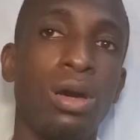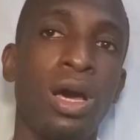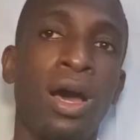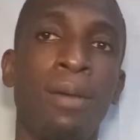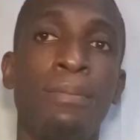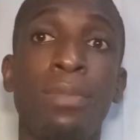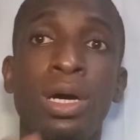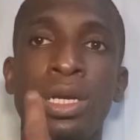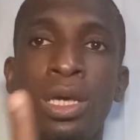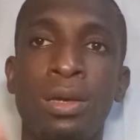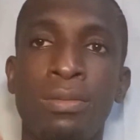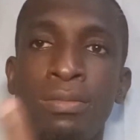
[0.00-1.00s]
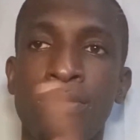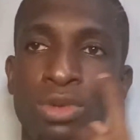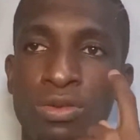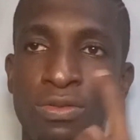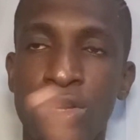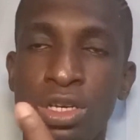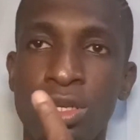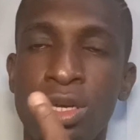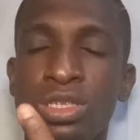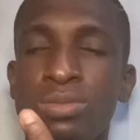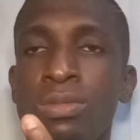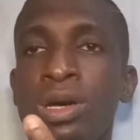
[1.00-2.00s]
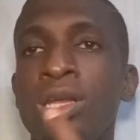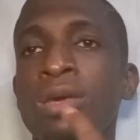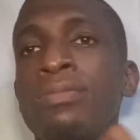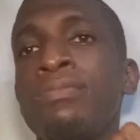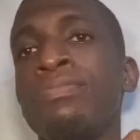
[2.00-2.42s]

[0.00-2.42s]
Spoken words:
money. You've just lost money.